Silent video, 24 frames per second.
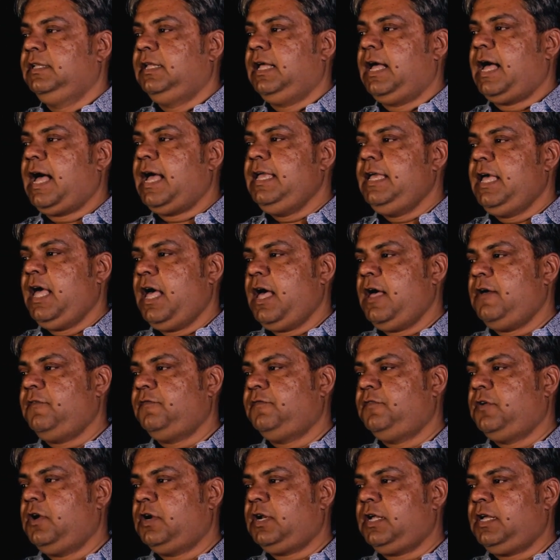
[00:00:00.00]
I
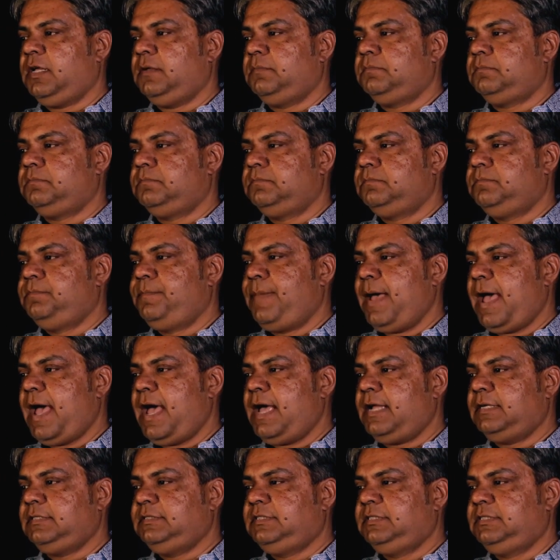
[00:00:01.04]
have got a
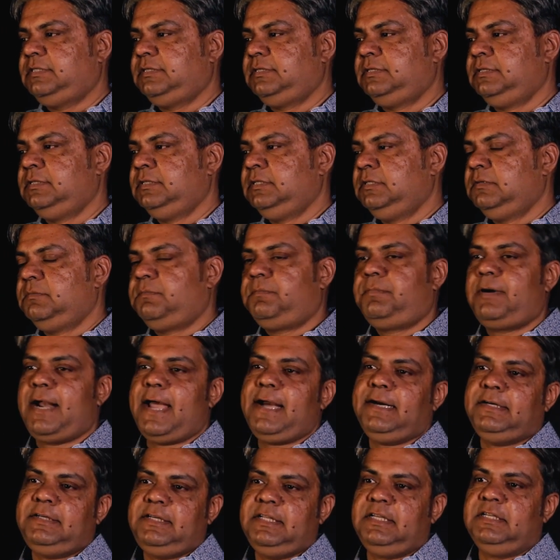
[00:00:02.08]
bad
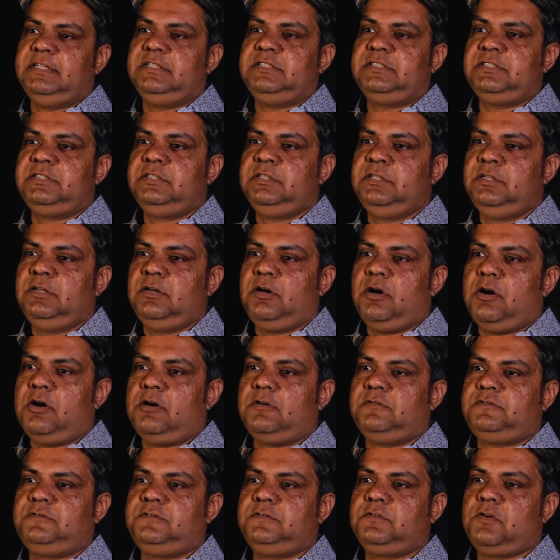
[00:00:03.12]
practice
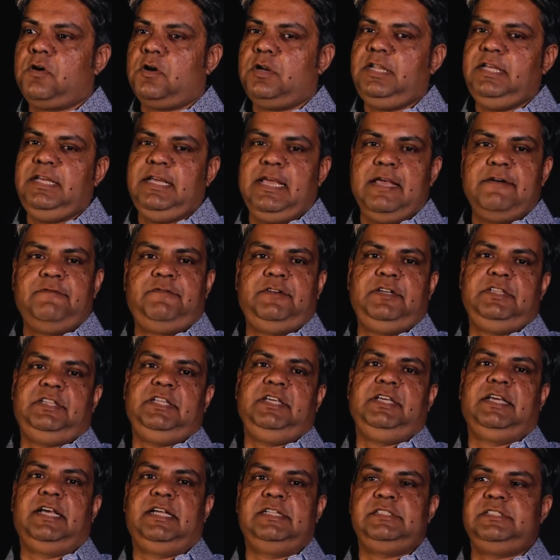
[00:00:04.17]
of calling
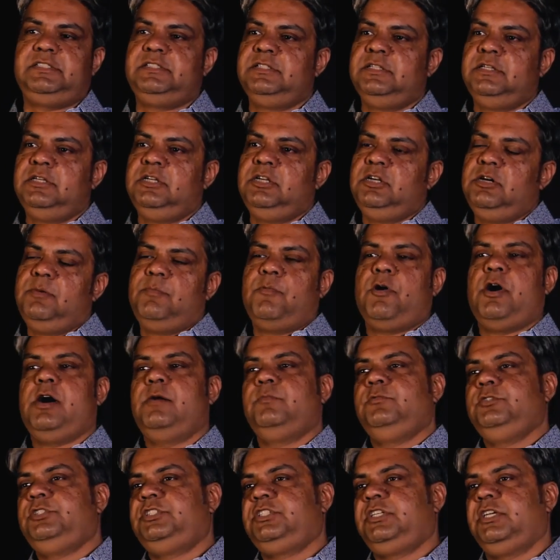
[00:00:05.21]
everything as
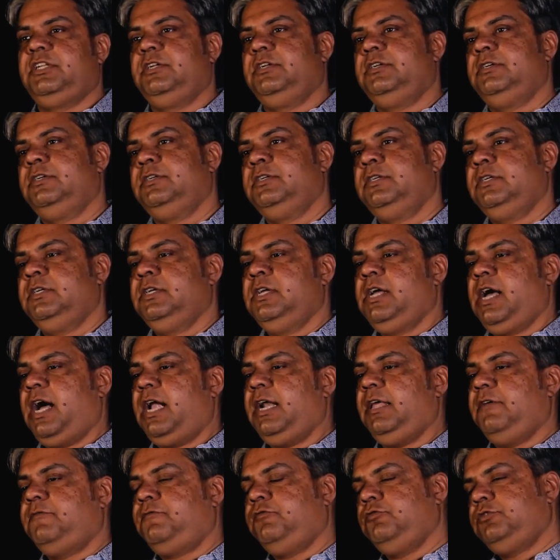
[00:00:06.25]
Mohamuskil. Are
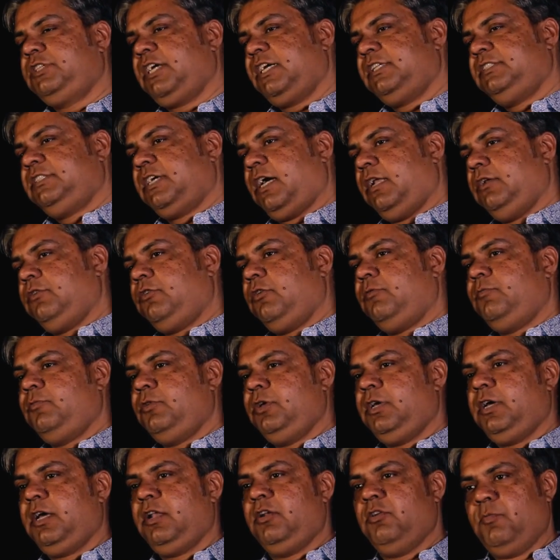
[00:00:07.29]
fuchkai jhal kom
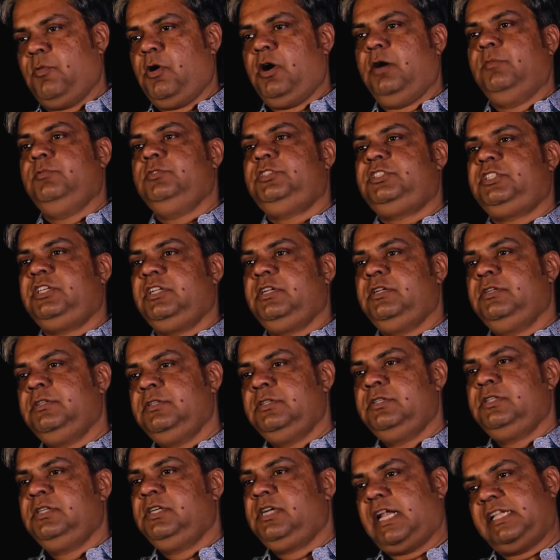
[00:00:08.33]
hoye gelo, Mohamuskil.
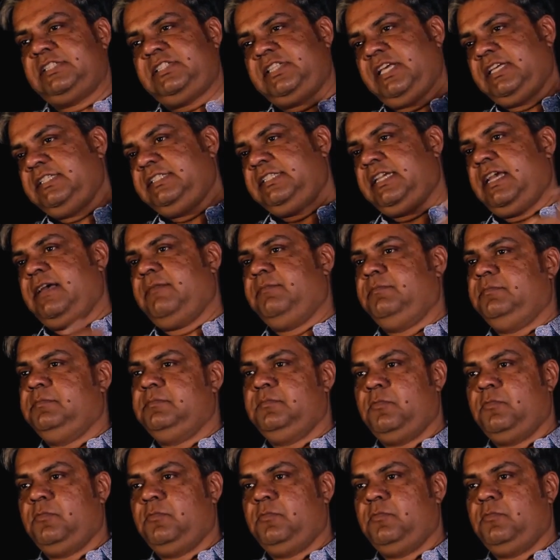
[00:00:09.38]
Rastay jam,